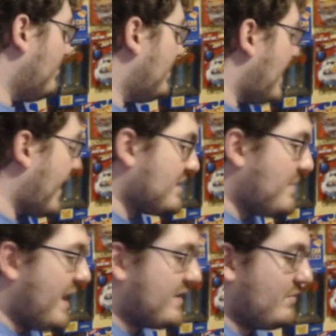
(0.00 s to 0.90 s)
the
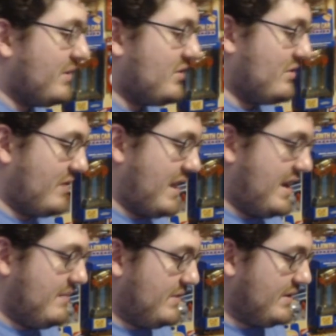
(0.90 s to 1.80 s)
Xbox original
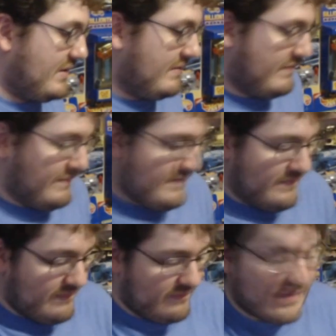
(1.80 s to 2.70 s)
games.
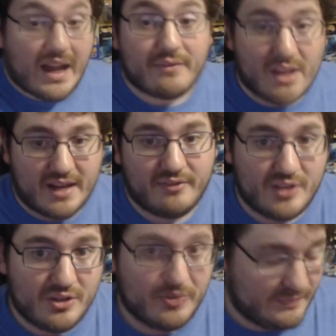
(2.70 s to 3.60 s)
I've got a
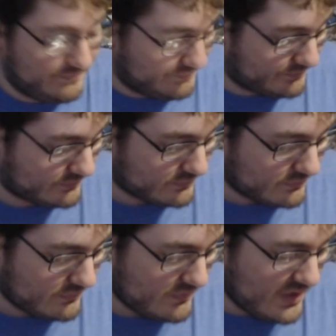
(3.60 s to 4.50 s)
few.
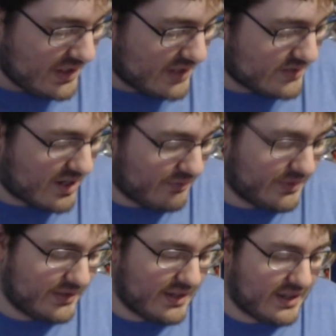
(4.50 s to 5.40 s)
Start with
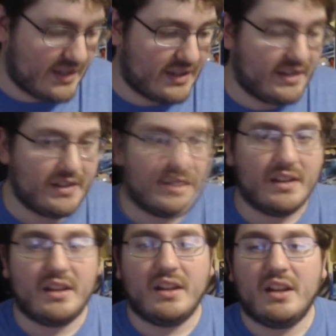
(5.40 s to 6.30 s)

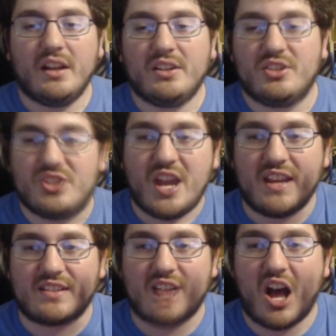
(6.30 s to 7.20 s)

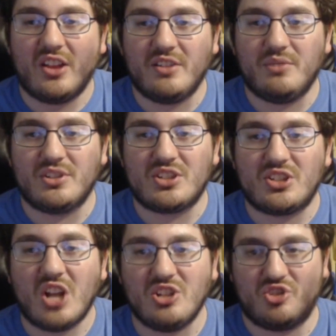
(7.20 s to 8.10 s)
Chase, Hollywood
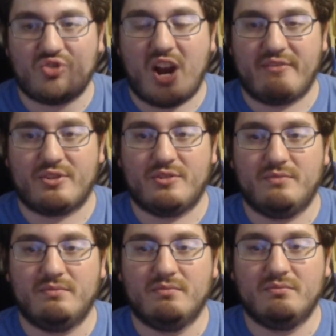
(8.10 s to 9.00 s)
Stunt Driver.
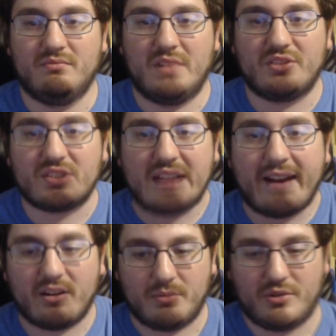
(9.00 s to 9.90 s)
This looks
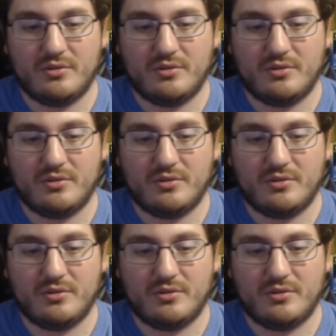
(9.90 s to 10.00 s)
terrible,